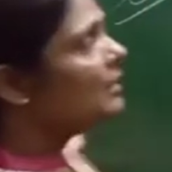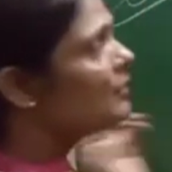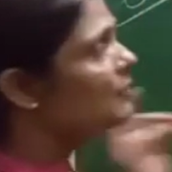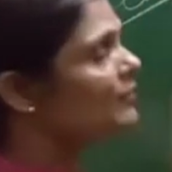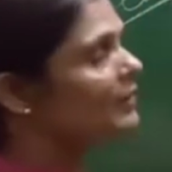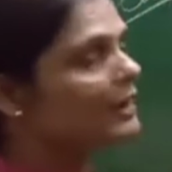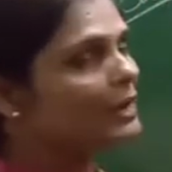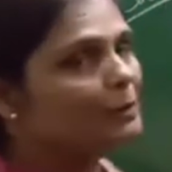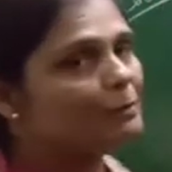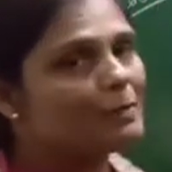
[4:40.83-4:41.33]

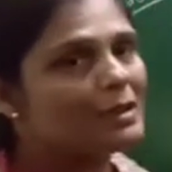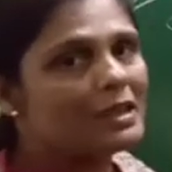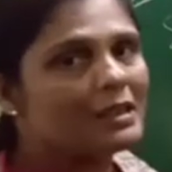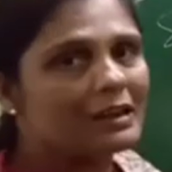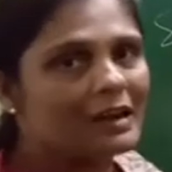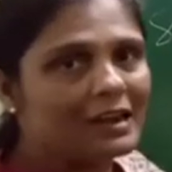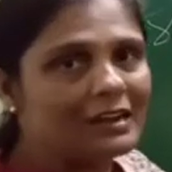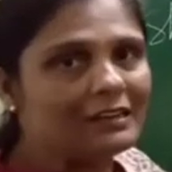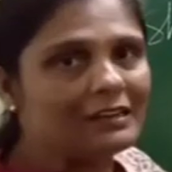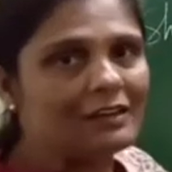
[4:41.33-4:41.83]
Will it be
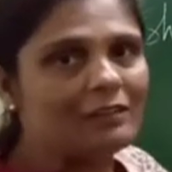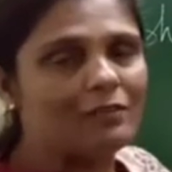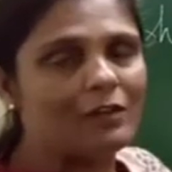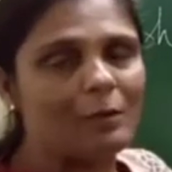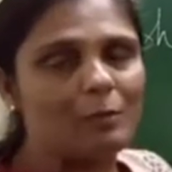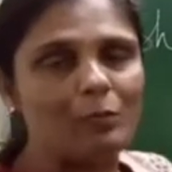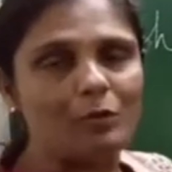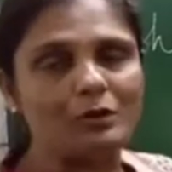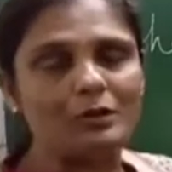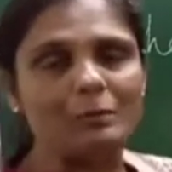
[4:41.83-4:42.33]
right if
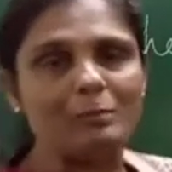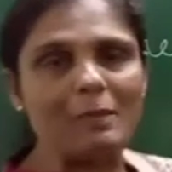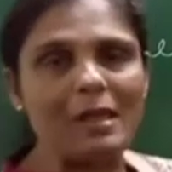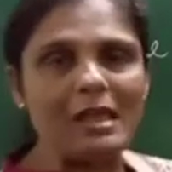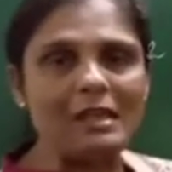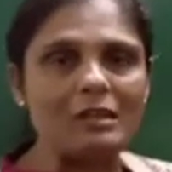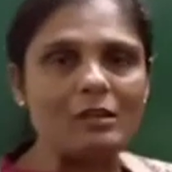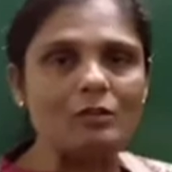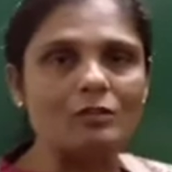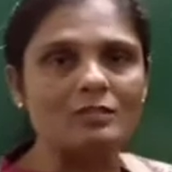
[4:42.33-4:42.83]
I
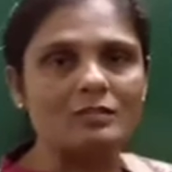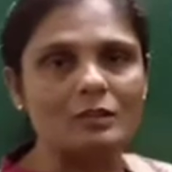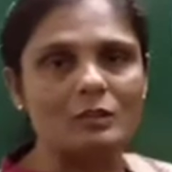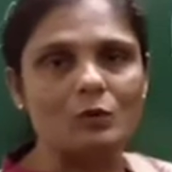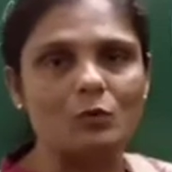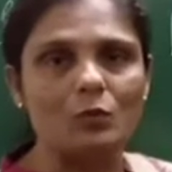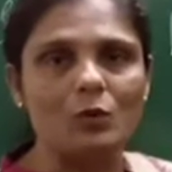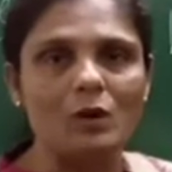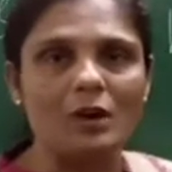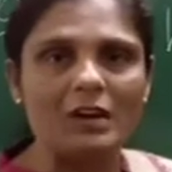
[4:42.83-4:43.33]
make use of
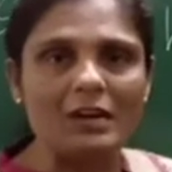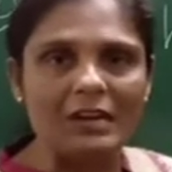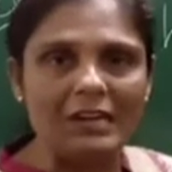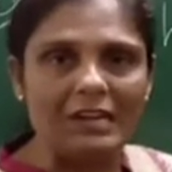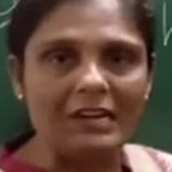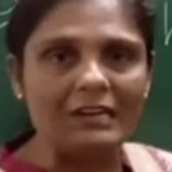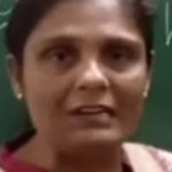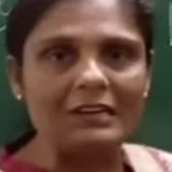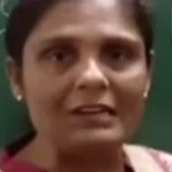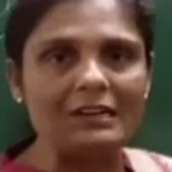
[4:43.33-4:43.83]
the word
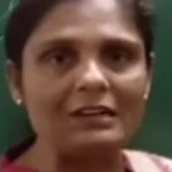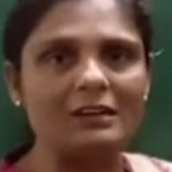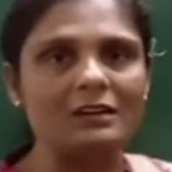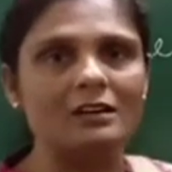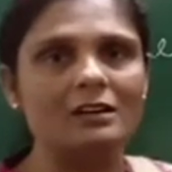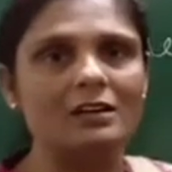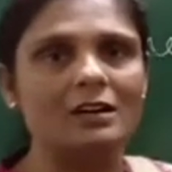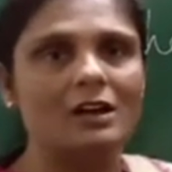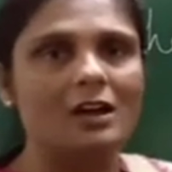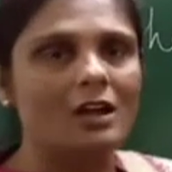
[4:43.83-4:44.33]
eat here?
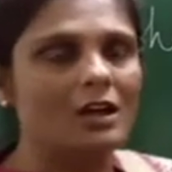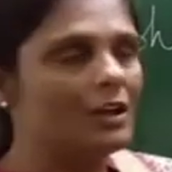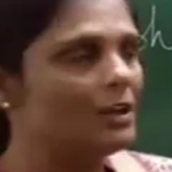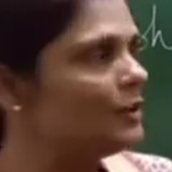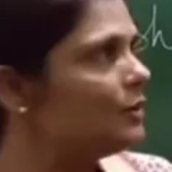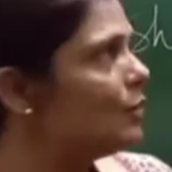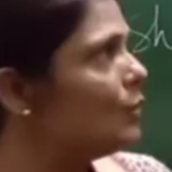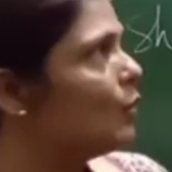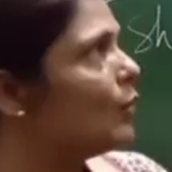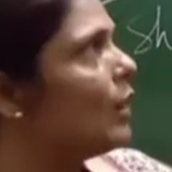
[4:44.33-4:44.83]

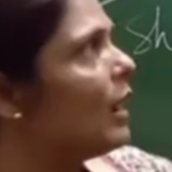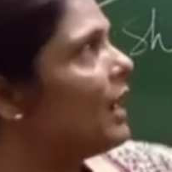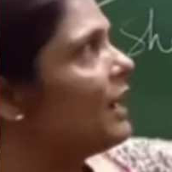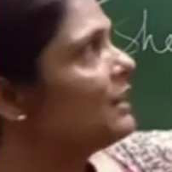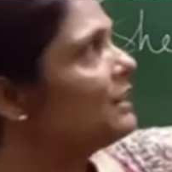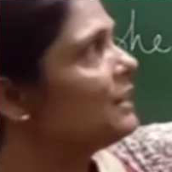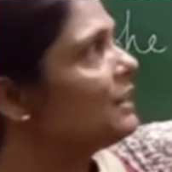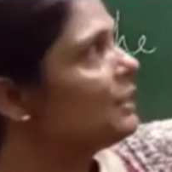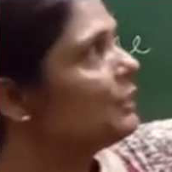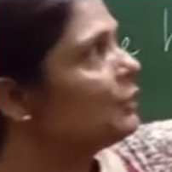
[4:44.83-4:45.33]
No,
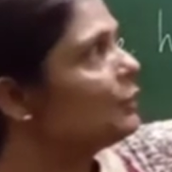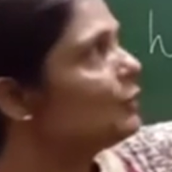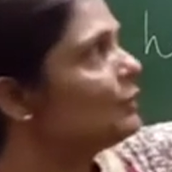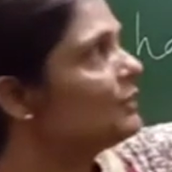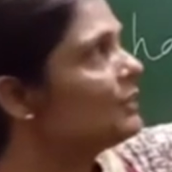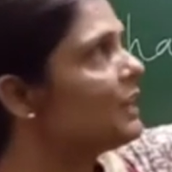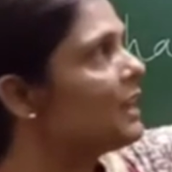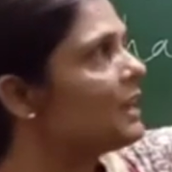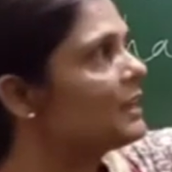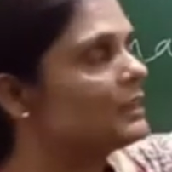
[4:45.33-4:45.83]
I need
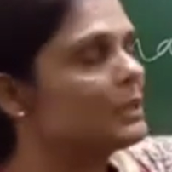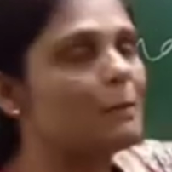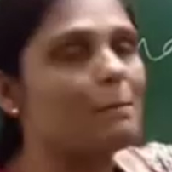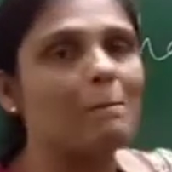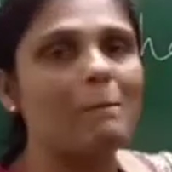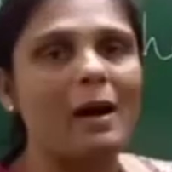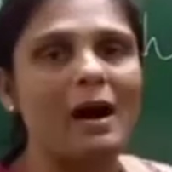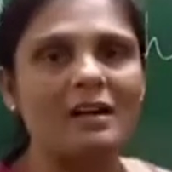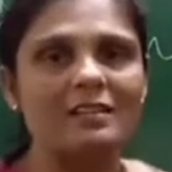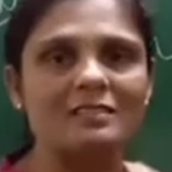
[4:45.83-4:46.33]
to take the
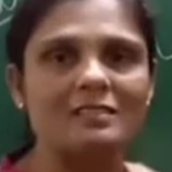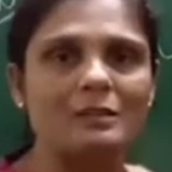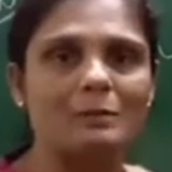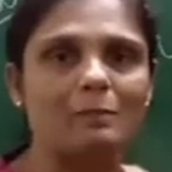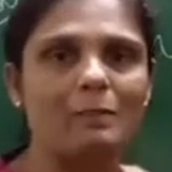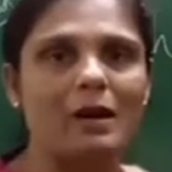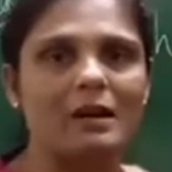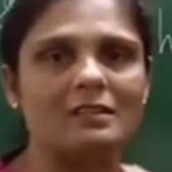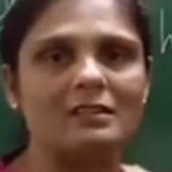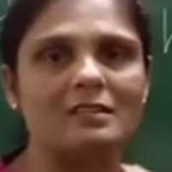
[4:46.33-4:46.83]

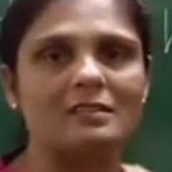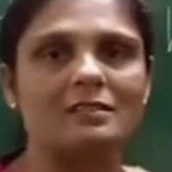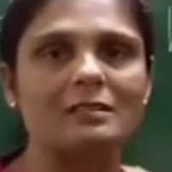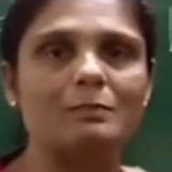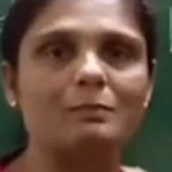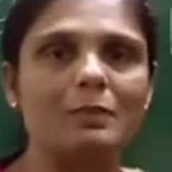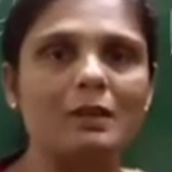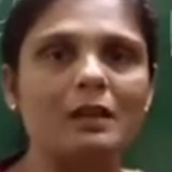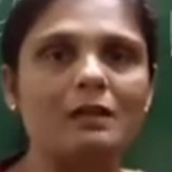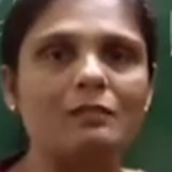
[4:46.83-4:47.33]
past
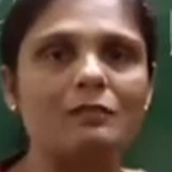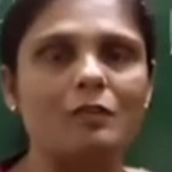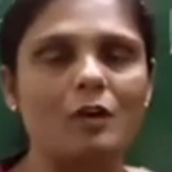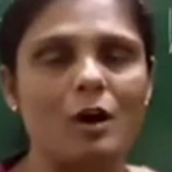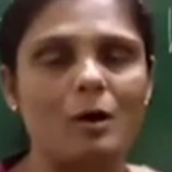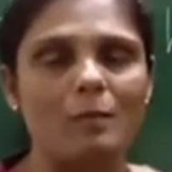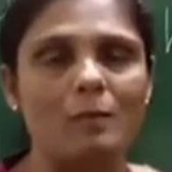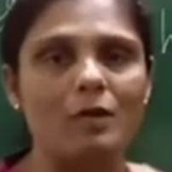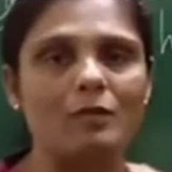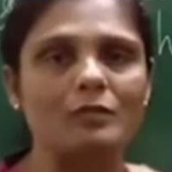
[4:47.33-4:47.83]
participle
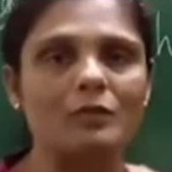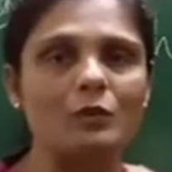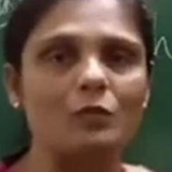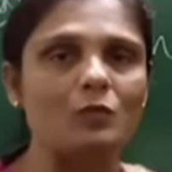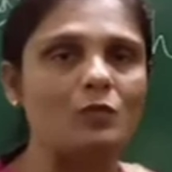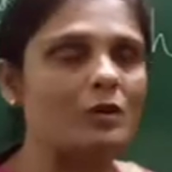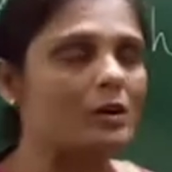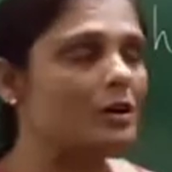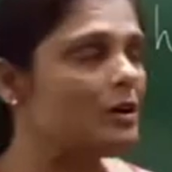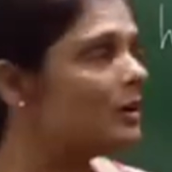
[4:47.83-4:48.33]
form of the
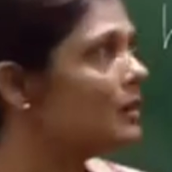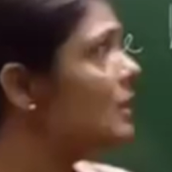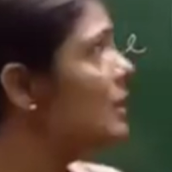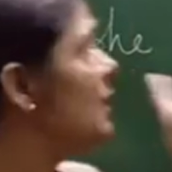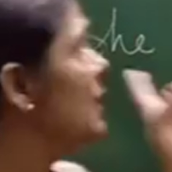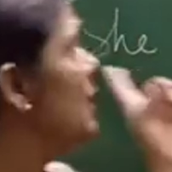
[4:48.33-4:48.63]
word